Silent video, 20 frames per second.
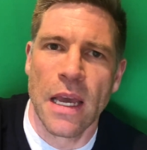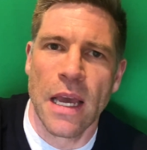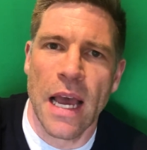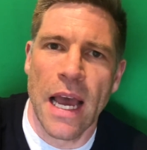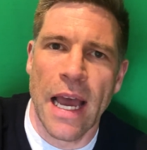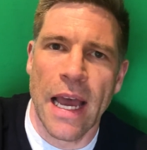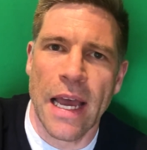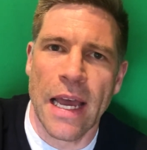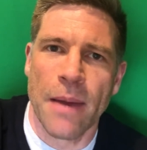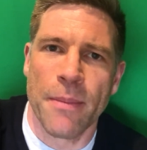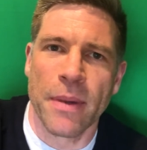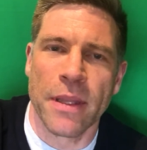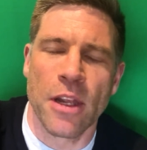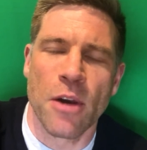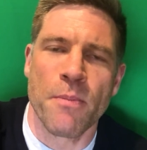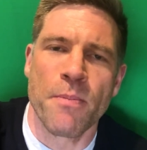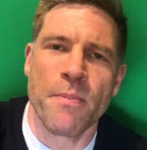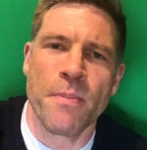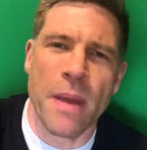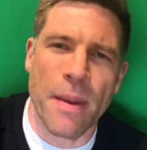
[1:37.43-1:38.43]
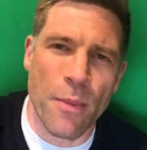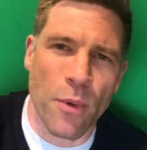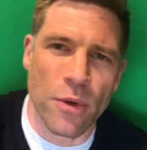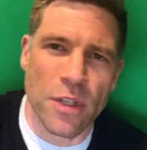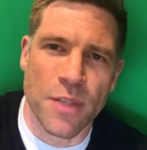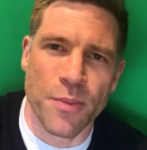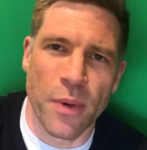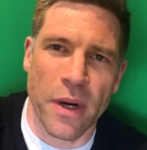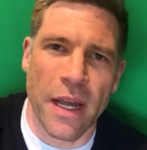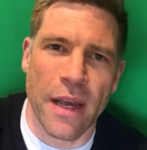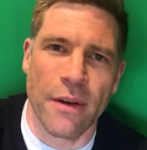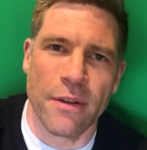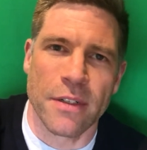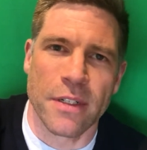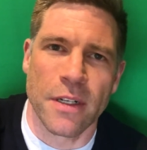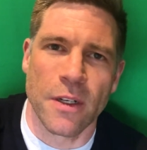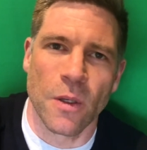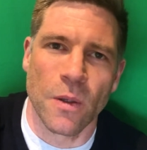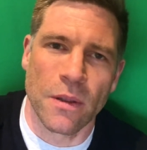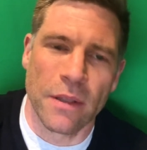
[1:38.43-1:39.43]
but they're a bit more spread out,
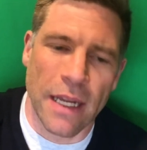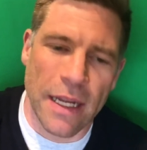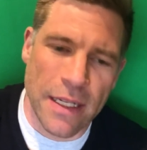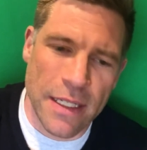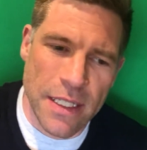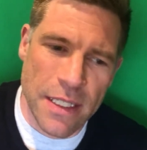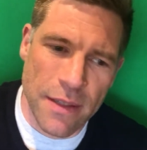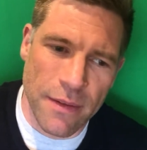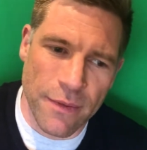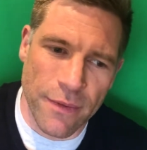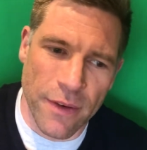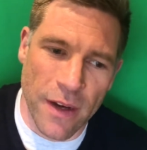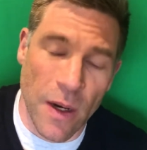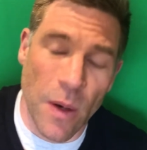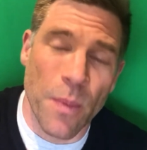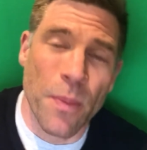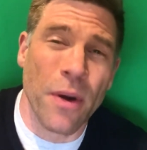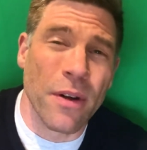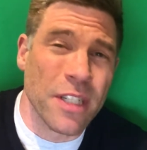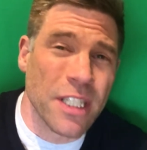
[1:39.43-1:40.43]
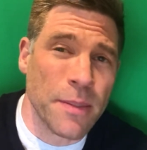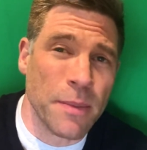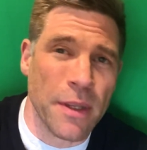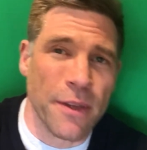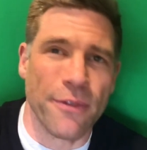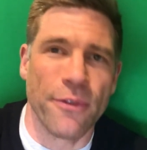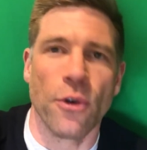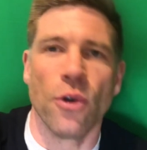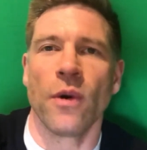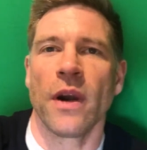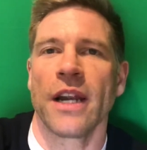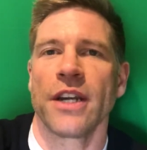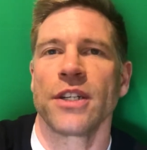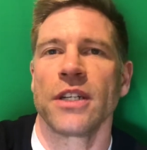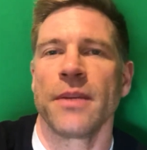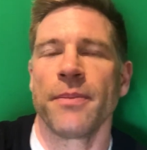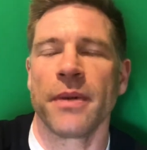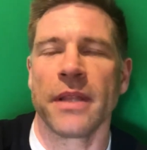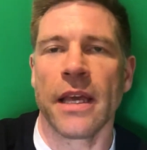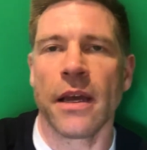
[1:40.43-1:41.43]
so that's fine. Possibly 4
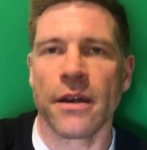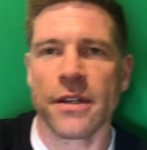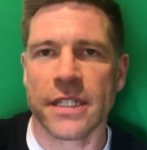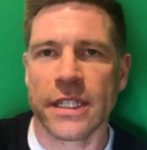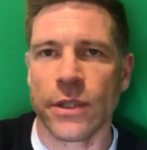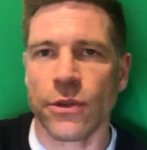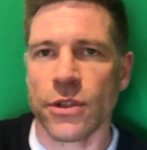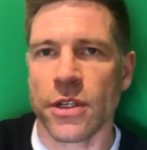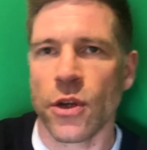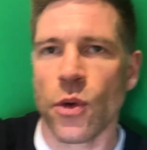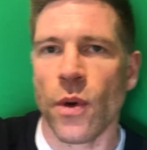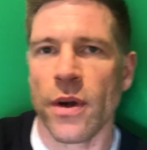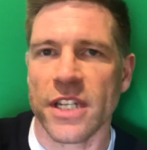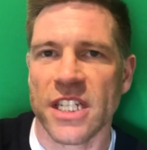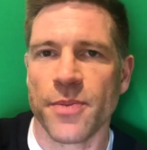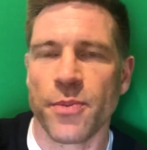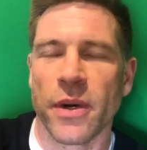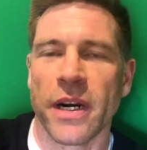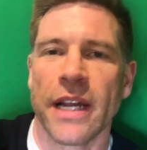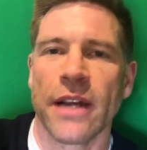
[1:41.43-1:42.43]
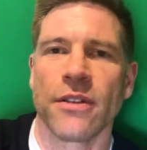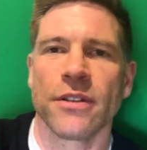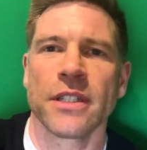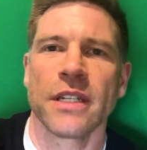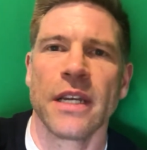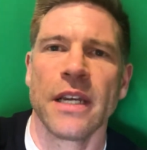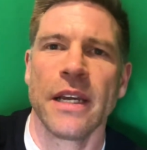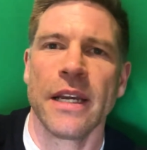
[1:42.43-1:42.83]
actually, but they are still quite spread out.